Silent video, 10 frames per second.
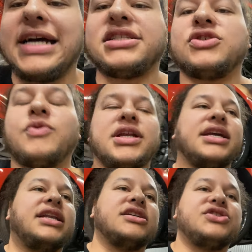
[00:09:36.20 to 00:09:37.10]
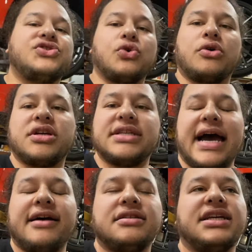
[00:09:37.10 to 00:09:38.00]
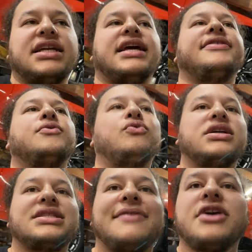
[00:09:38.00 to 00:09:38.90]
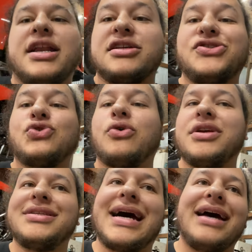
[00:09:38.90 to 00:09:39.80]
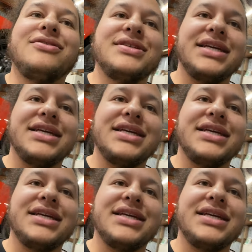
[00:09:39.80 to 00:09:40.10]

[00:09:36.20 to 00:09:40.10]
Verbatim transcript: I just want to get it sort of dialed in. And then once I've got it sort of dialed